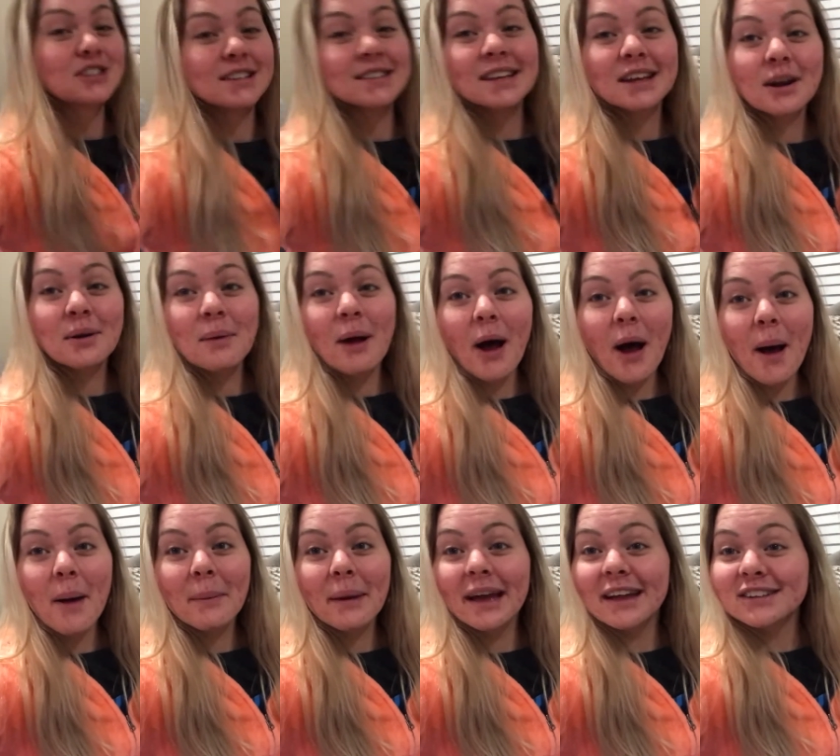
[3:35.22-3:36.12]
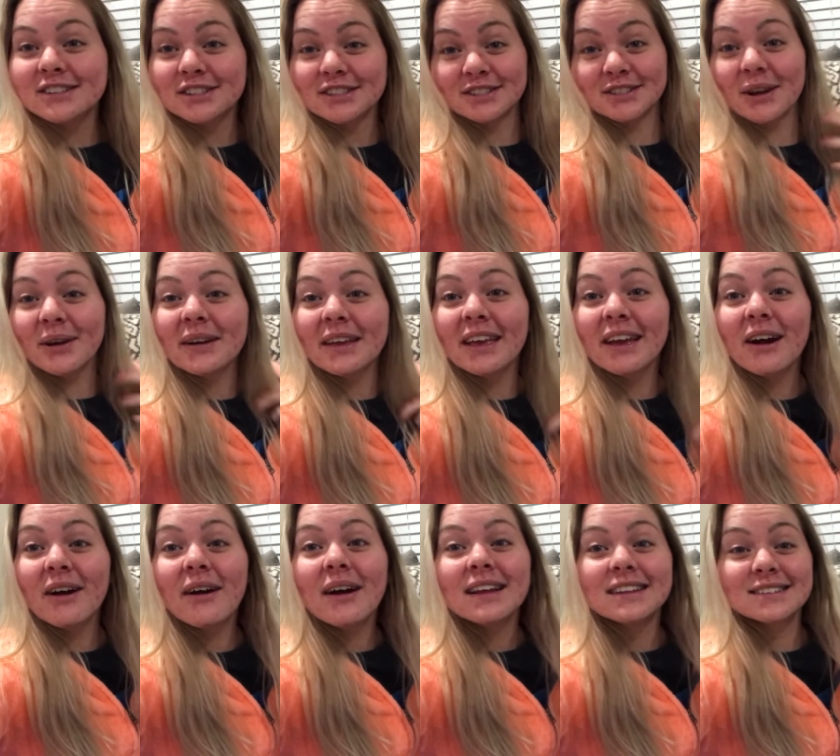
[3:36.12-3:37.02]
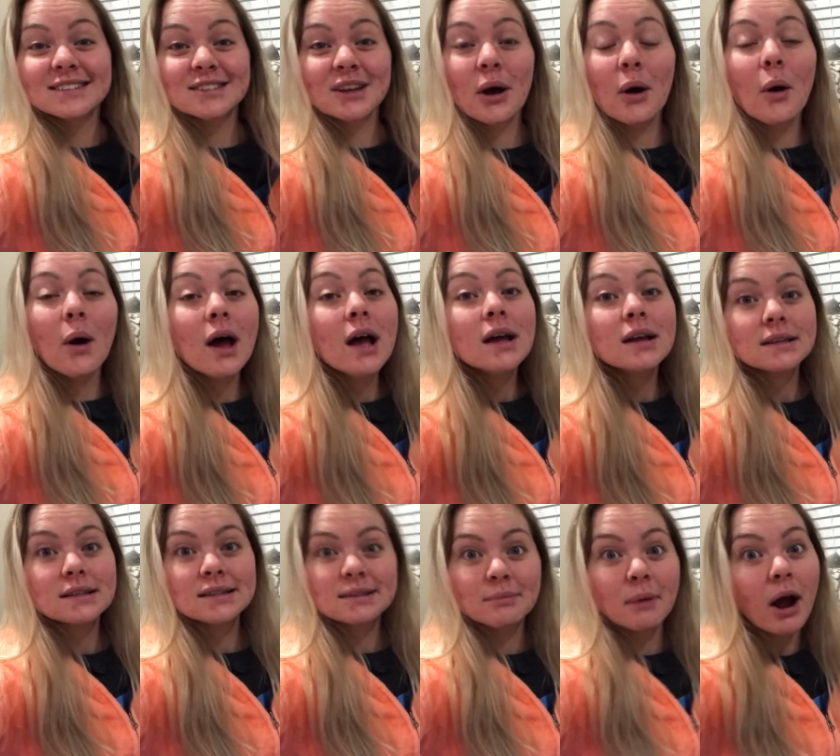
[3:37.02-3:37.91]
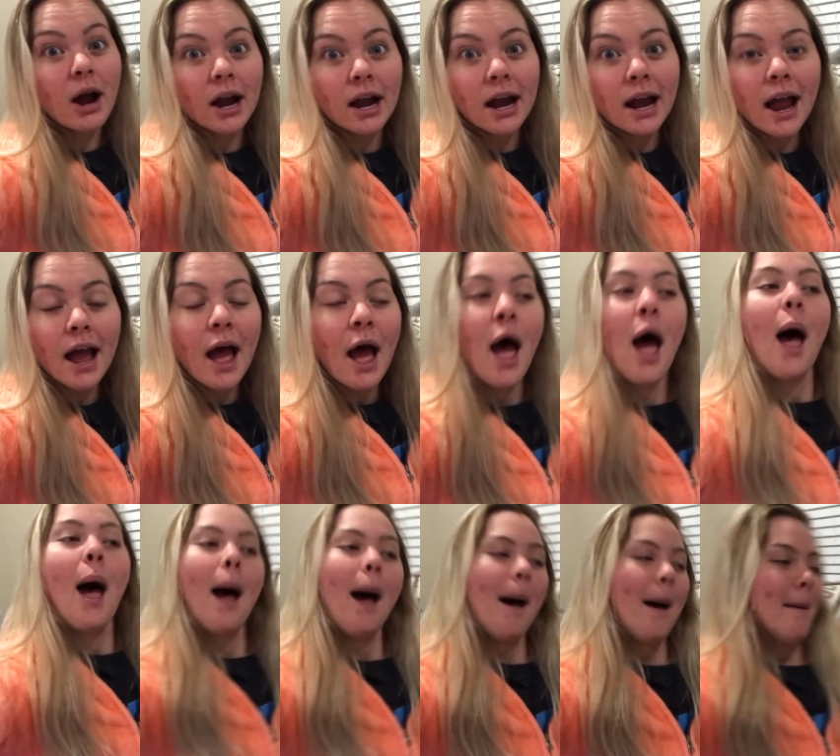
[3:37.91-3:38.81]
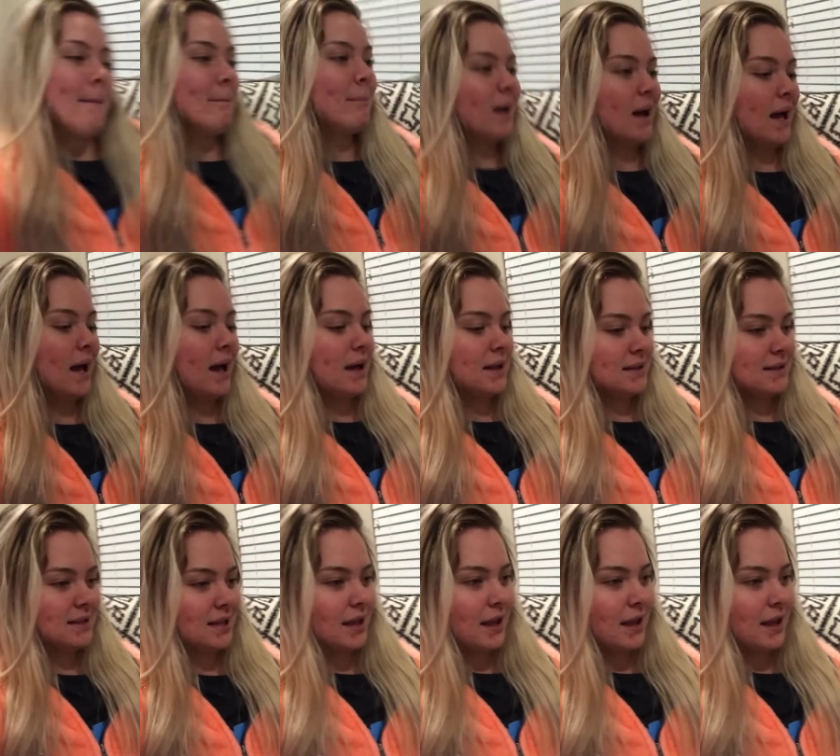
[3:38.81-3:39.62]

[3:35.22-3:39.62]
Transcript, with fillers: just like her mom and she's so cute and so smart. But